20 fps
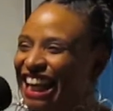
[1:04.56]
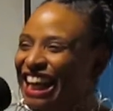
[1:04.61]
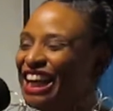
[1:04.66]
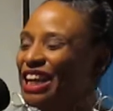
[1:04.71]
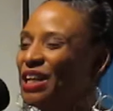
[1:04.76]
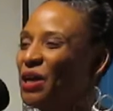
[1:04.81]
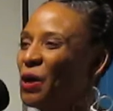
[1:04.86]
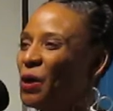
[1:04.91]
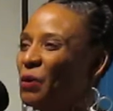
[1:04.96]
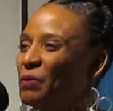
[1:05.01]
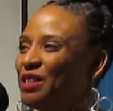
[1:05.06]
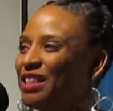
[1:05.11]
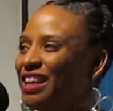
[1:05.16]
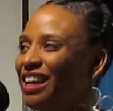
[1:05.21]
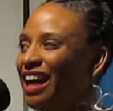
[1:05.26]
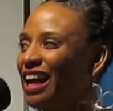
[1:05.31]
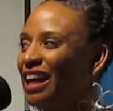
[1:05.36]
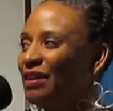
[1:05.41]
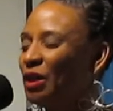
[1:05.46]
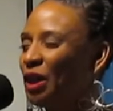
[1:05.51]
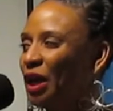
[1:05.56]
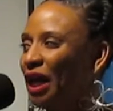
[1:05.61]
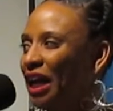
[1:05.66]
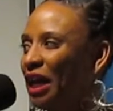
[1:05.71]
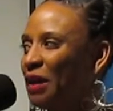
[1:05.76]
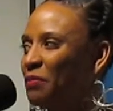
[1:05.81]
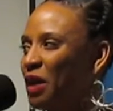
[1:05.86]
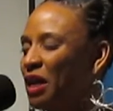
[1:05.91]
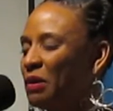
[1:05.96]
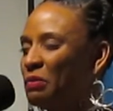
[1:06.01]
in hopes that I
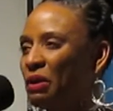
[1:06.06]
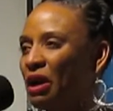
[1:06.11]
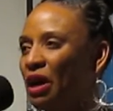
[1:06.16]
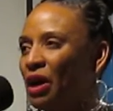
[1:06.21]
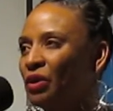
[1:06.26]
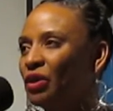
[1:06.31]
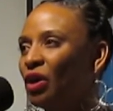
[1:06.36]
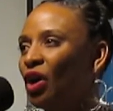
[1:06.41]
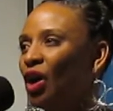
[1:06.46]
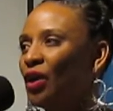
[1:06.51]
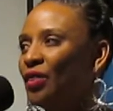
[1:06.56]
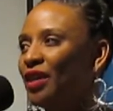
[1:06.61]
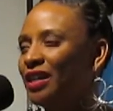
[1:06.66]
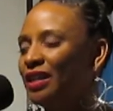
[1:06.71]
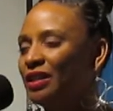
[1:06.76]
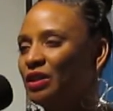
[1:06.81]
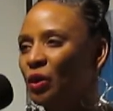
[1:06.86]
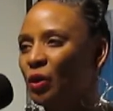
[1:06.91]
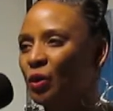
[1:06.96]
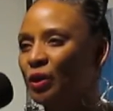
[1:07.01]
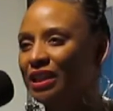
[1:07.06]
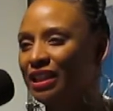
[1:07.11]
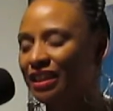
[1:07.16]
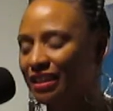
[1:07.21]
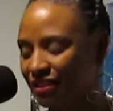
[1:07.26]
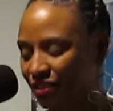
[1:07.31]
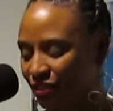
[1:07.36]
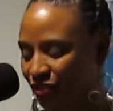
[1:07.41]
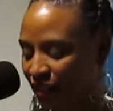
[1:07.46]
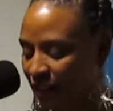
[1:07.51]
can make proud all that is holy
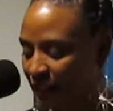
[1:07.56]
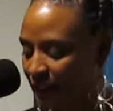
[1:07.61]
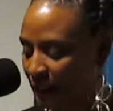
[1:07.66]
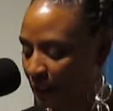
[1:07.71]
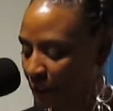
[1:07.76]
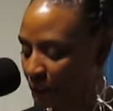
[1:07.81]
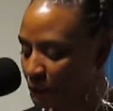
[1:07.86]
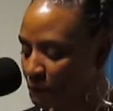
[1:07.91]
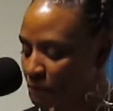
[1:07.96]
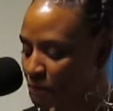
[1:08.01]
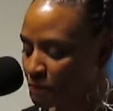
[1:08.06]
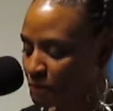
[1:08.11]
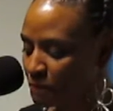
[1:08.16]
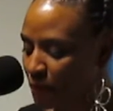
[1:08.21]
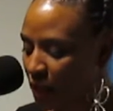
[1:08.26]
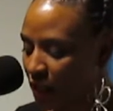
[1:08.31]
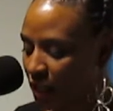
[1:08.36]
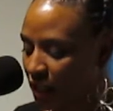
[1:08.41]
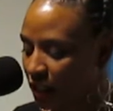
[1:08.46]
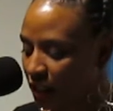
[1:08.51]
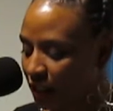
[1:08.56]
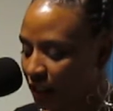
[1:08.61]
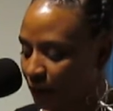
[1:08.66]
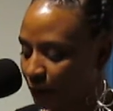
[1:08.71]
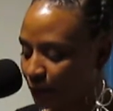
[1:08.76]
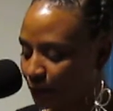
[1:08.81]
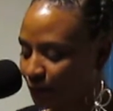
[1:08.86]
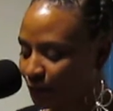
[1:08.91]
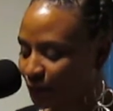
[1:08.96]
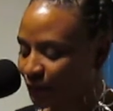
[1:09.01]
and divine.
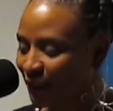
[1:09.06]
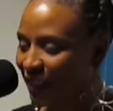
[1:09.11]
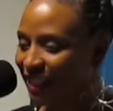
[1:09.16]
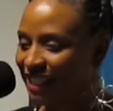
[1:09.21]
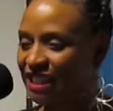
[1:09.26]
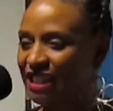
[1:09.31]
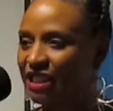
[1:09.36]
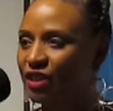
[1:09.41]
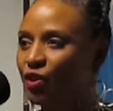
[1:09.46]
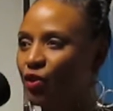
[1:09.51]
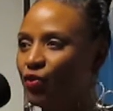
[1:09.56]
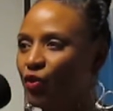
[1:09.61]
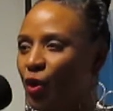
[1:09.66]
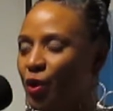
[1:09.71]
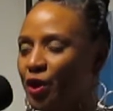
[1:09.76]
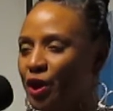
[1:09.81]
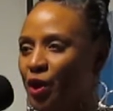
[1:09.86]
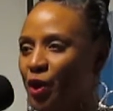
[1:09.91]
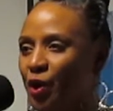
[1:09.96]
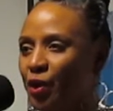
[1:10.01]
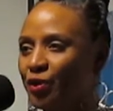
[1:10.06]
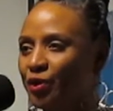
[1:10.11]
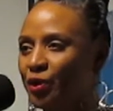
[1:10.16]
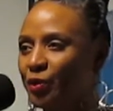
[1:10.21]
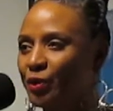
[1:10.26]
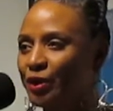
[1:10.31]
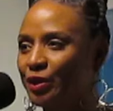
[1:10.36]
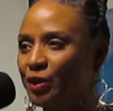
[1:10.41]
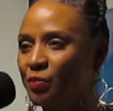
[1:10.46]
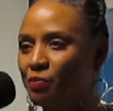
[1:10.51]
As you've already heard, there
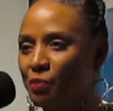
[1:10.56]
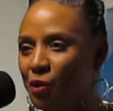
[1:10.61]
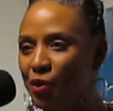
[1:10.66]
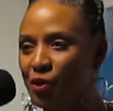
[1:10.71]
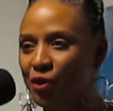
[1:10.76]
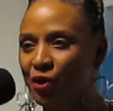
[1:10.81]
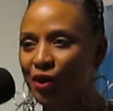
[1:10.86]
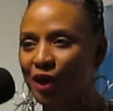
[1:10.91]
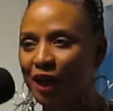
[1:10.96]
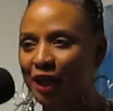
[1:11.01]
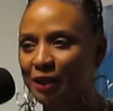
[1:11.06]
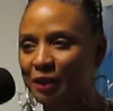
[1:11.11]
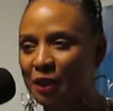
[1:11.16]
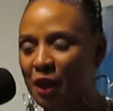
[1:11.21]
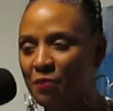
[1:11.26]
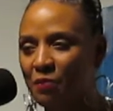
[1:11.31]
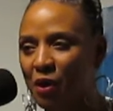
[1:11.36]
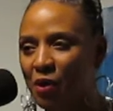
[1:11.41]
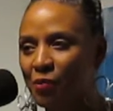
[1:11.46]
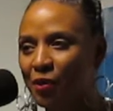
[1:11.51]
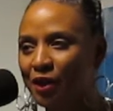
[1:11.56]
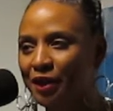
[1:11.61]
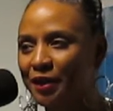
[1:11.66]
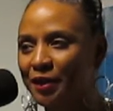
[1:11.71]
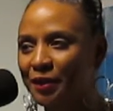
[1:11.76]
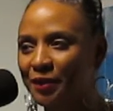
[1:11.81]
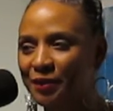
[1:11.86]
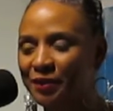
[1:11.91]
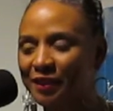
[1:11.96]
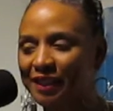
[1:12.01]
was a murder outside my
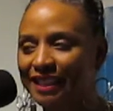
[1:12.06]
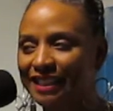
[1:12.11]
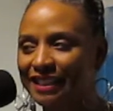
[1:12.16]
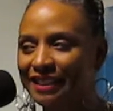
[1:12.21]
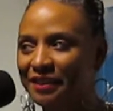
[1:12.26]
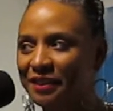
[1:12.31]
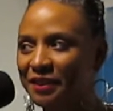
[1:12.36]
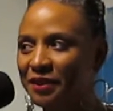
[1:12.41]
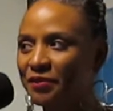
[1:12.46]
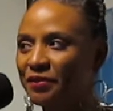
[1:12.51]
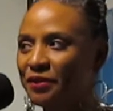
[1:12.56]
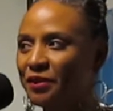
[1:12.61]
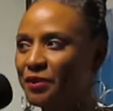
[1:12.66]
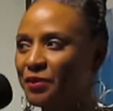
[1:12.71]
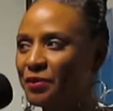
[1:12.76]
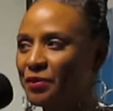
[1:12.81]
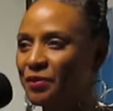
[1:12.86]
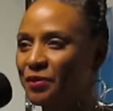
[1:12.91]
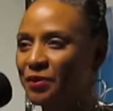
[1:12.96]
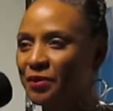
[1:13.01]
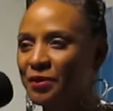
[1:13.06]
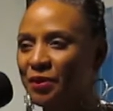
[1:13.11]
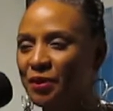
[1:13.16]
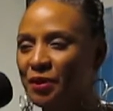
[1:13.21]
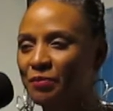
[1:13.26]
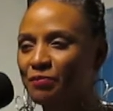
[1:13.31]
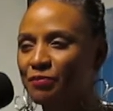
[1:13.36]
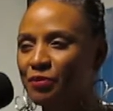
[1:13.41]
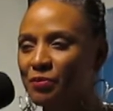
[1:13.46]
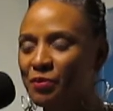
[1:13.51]
window, and if you don't know the term
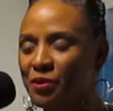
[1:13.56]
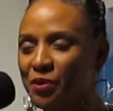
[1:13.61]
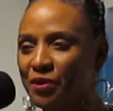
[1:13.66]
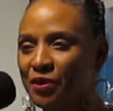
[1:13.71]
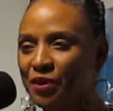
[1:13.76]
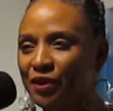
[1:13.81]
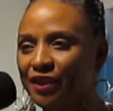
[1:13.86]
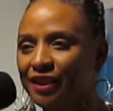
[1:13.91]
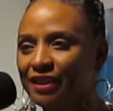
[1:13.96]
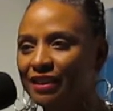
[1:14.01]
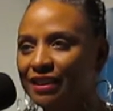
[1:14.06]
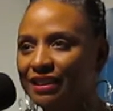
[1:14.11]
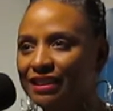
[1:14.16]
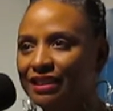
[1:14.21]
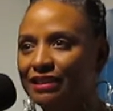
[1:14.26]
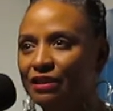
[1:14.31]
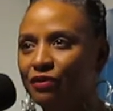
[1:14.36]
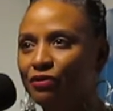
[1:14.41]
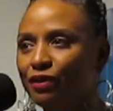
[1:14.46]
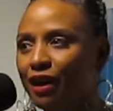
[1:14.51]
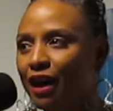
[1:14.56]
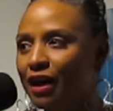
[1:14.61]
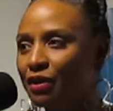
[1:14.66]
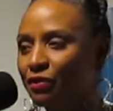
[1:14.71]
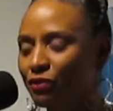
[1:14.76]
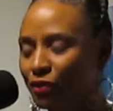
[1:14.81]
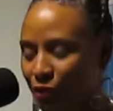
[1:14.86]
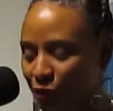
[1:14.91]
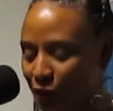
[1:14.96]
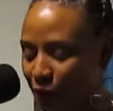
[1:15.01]
for murder, it's a flock
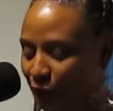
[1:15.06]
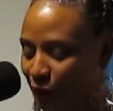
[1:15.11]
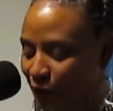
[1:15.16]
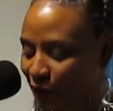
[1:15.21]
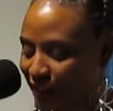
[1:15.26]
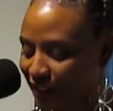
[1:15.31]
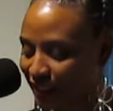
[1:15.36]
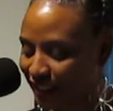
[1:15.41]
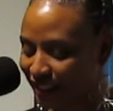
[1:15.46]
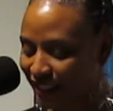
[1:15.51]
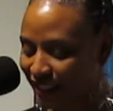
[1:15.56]
of crows.